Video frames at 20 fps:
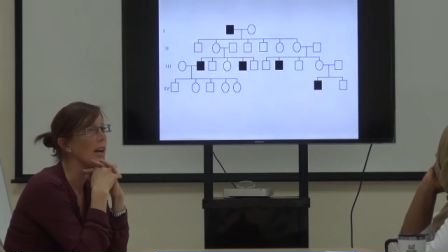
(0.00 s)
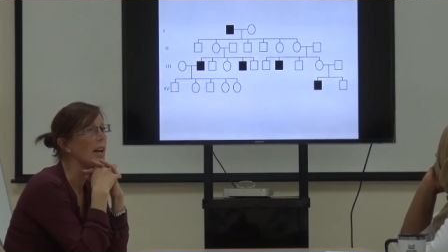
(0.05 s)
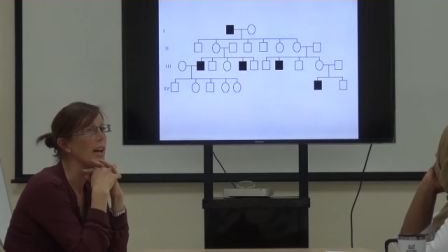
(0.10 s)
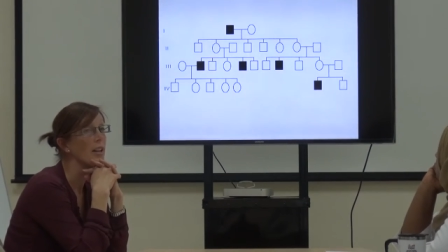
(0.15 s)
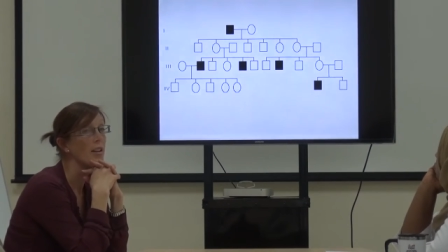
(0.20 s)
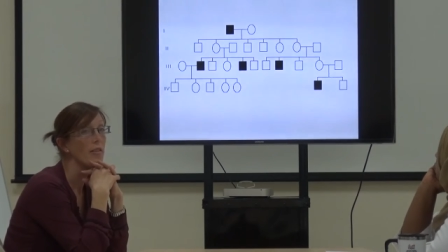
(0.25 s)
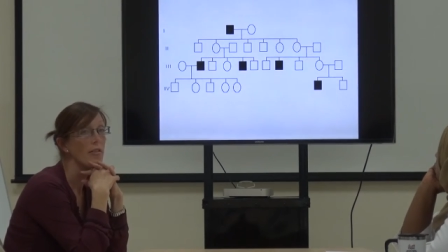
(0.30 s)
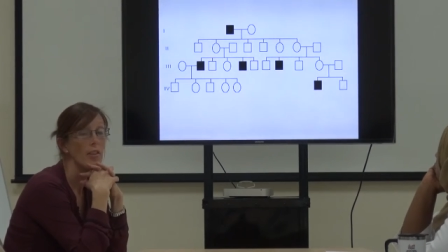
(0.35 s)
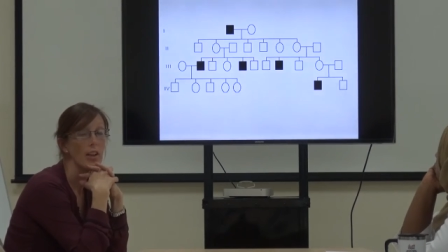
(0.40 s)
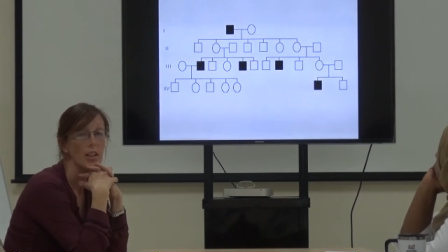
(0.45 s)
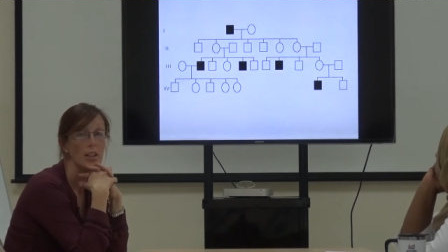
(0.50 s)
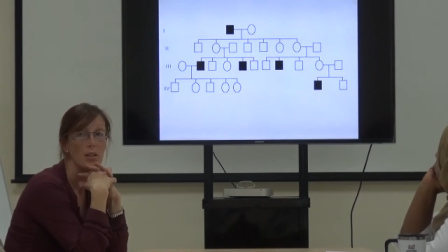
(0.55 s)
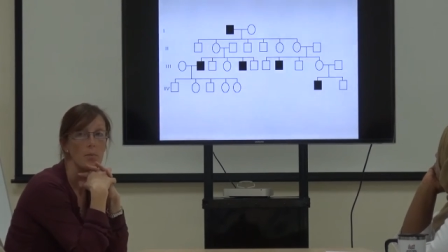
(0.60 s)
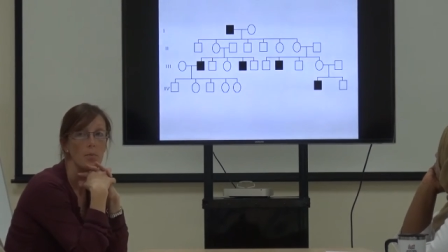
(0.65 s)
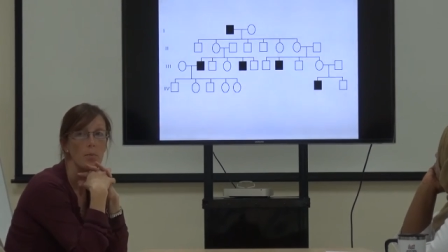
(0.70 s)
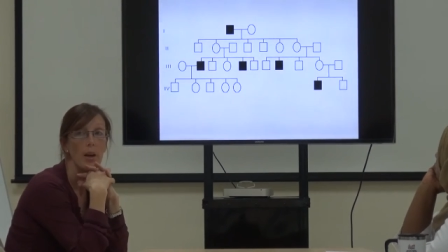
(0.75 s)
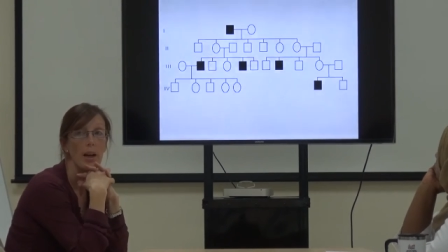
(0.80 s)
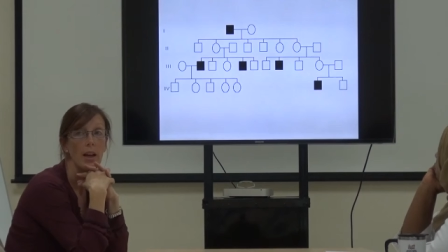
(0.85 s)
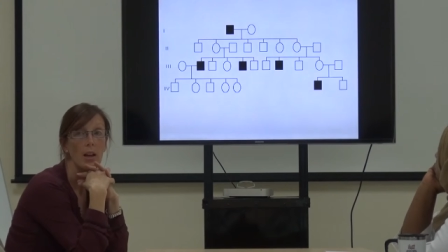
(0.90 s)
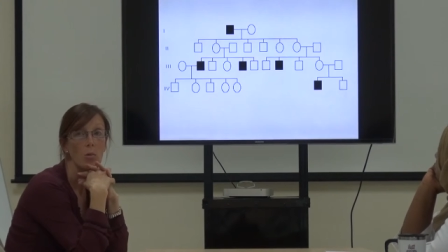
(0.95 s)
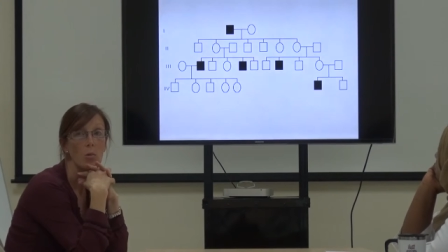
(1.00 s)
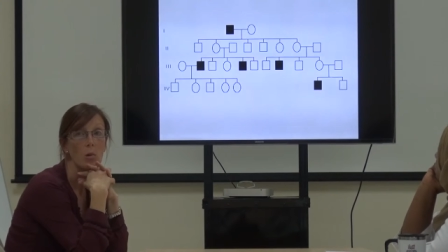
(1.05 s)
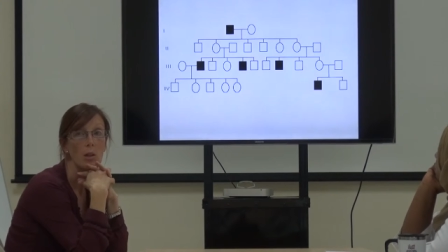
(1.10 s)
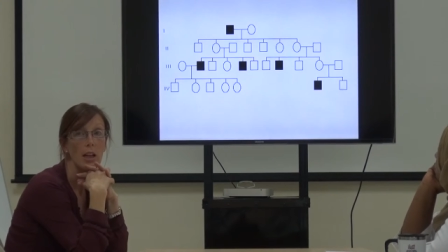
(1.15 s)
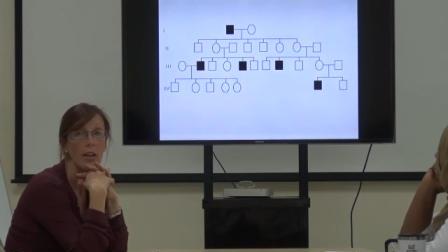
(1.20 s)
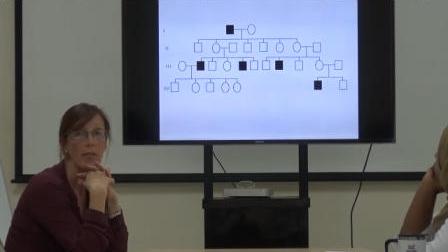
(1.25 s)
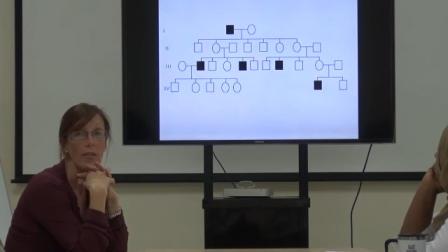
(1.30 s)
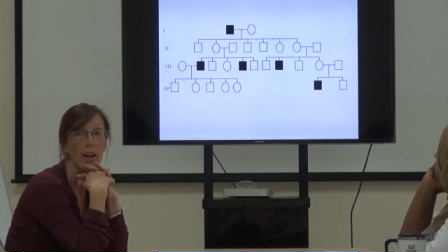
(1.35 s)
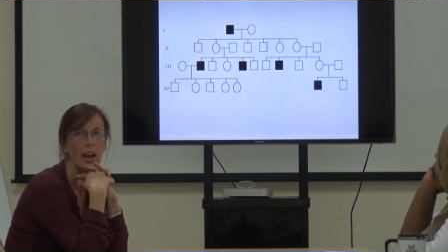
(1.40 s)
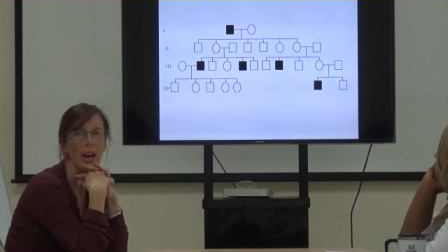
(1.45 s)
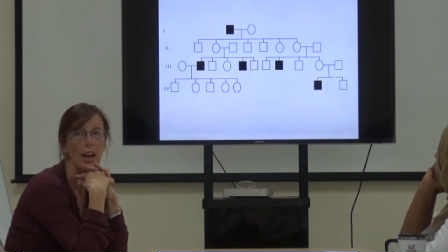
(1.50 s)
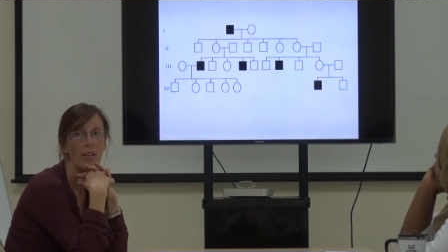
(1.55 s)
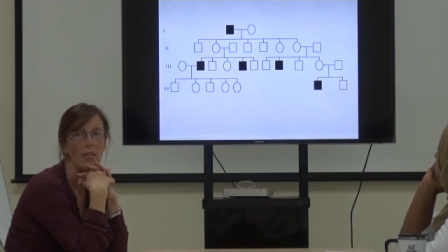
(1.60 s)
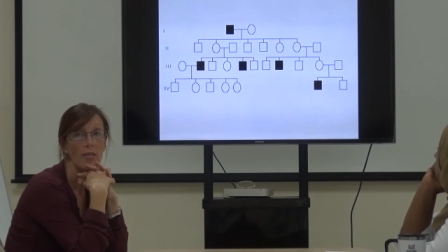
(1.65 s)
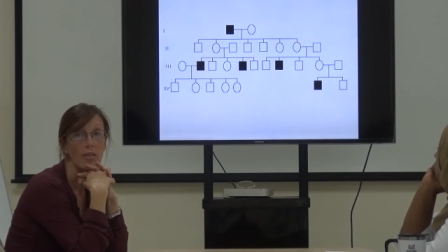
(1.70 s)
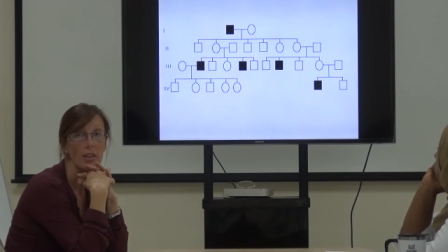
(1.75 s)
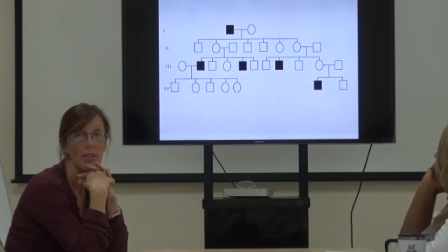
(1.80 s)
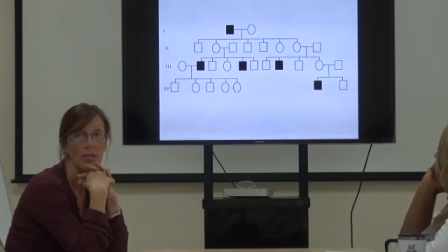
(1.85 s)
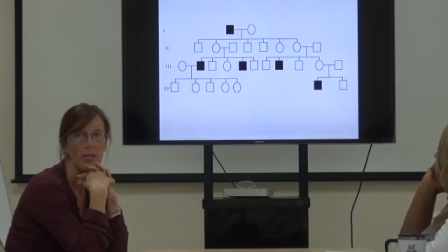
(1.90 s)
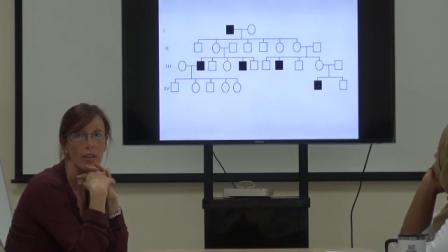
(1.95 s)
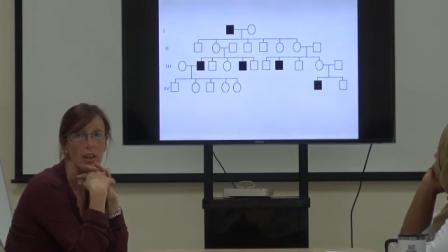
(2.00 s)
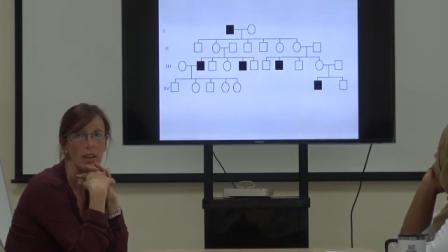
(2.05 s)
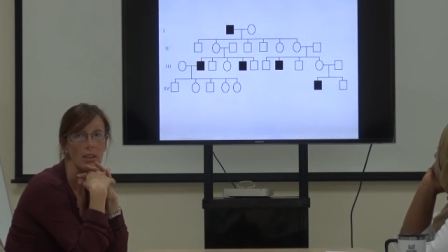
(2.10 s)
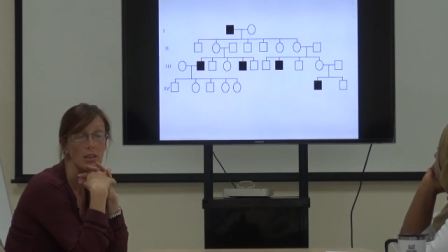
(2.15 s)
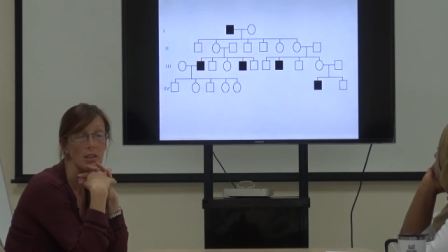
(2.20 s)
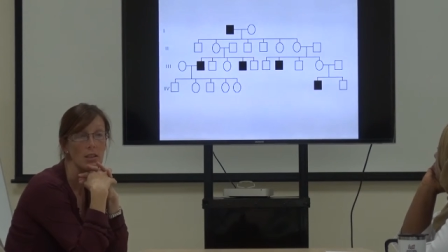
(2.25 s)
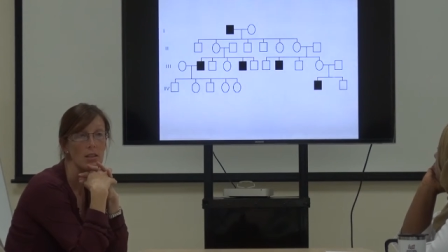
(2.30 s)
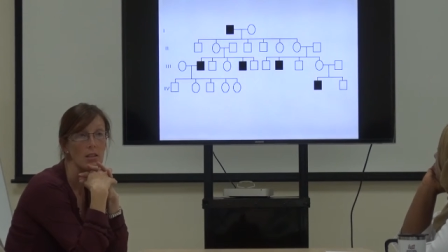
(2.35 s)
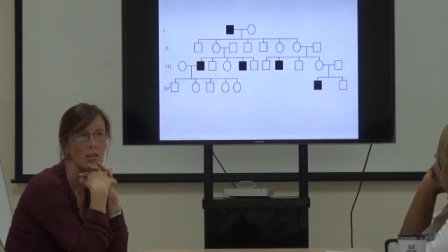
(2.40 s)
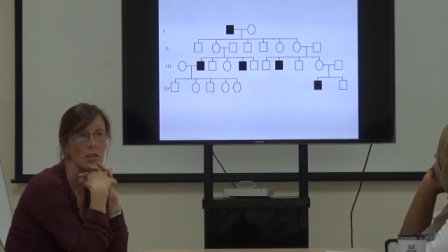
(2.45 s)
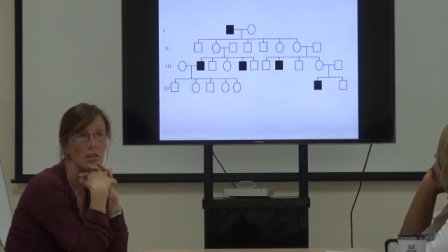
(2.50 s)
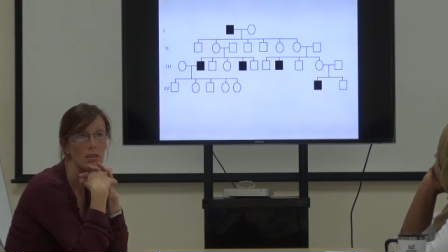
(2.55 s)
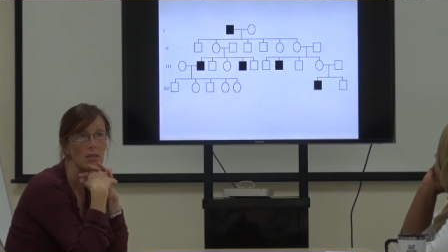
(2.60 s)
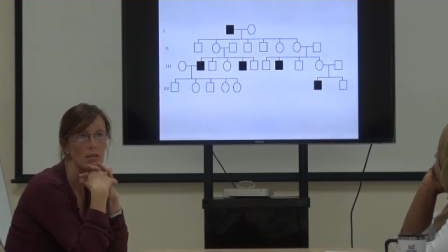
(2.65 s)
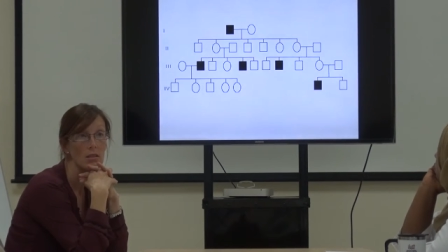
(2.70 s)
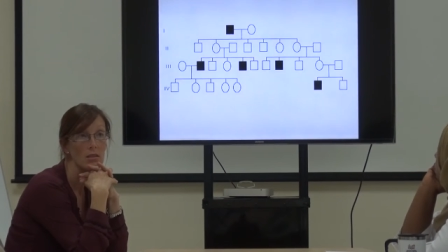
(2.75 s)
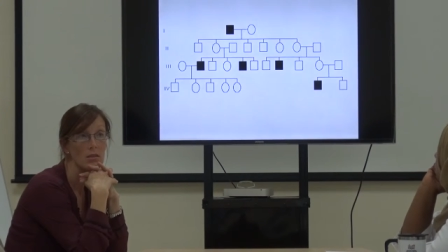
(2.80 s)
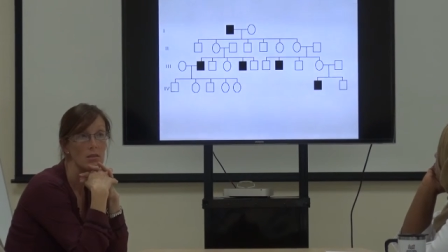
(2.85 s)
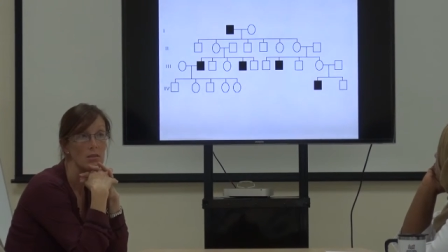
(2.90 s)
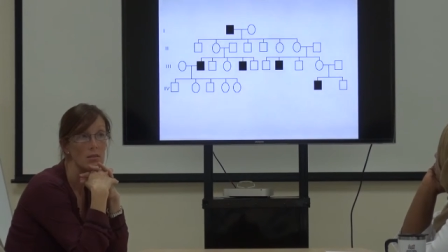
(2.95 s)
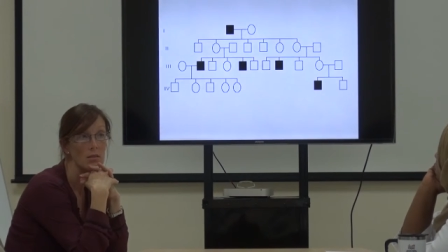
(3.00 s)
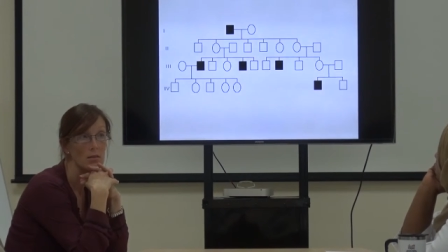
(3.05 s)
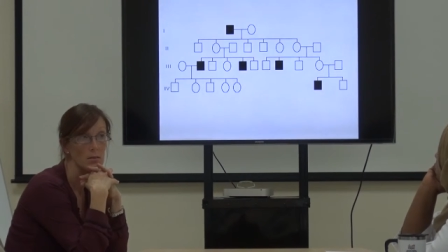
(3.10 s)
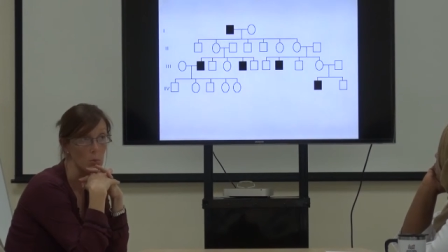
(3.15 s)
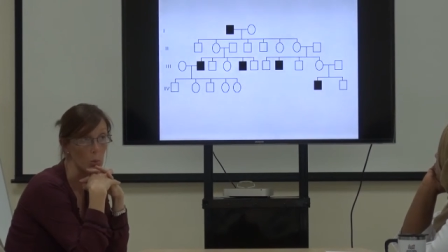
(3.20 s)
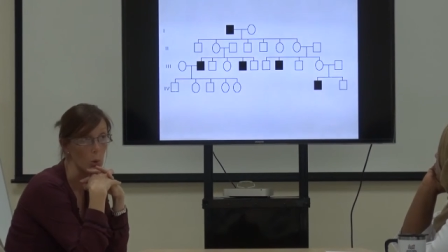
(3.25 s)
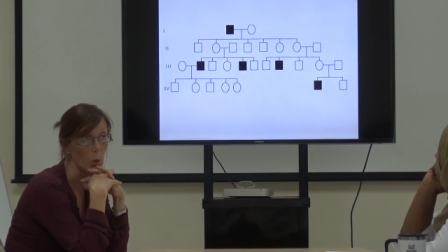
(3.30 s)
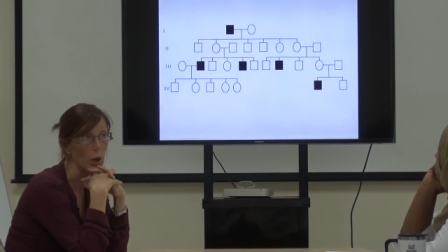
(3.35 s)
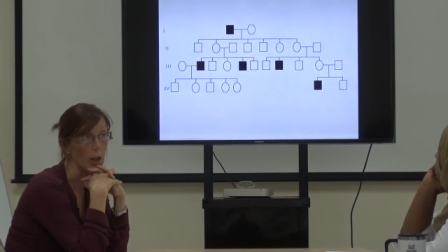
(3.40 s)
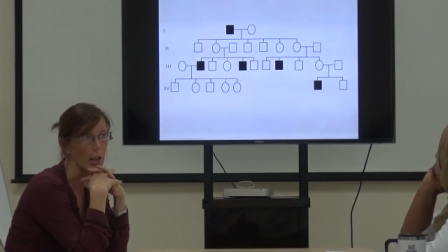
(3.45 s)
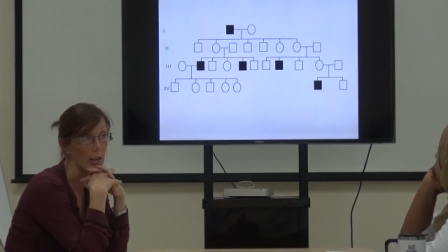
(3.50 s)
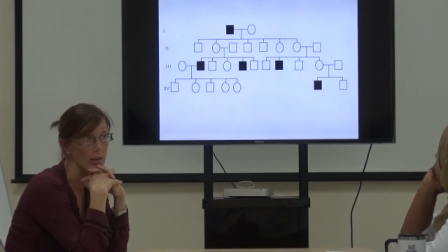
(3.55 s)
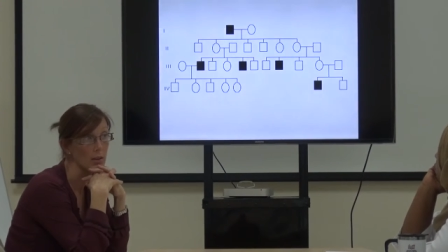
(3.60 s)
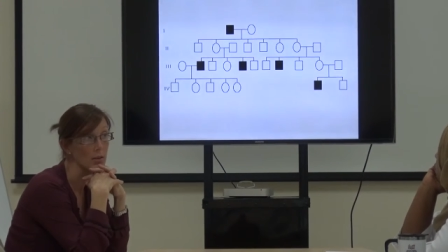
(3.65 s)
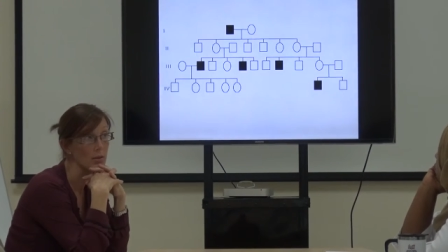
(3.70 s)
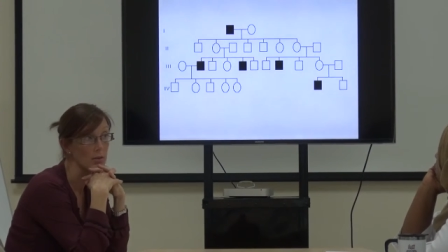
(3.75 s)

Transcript: an affected male will never have an affected boy.